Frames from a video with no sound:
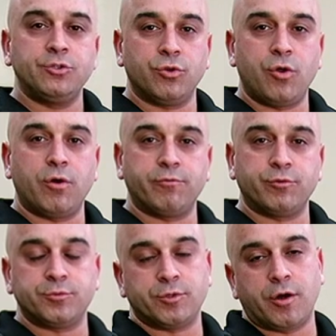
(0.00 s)
to law
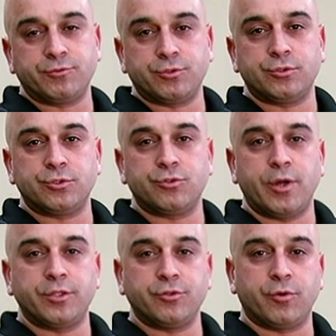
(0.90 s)
enforcement officers
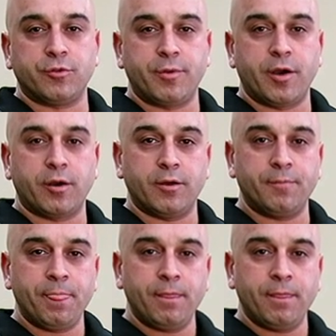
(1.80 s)
throughout North America.